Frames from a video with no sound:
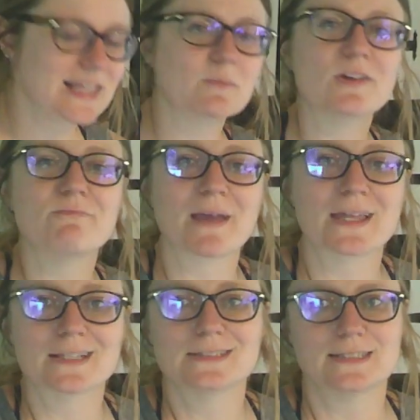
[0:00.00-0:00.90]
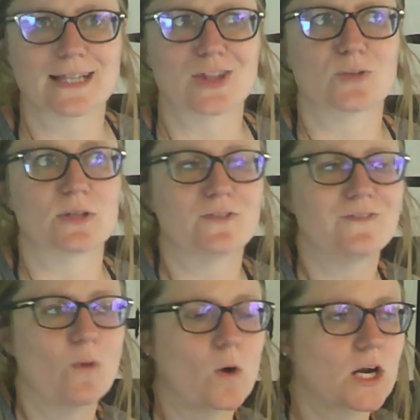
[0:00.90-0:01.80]
think we've made this together
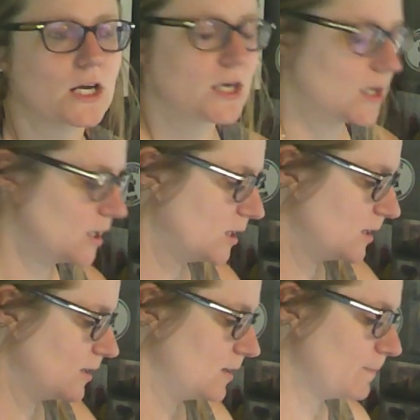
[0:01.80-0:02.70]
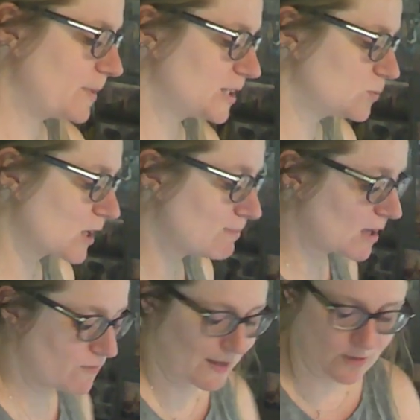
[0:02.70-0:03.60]
before, but it's one of
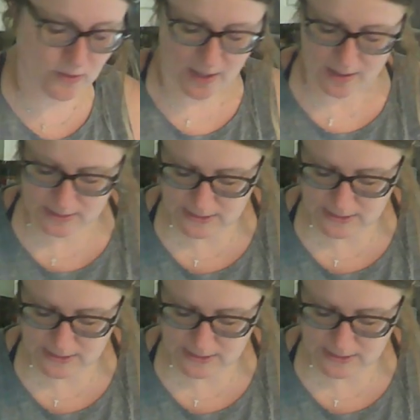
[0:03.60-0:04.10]
my favorite things.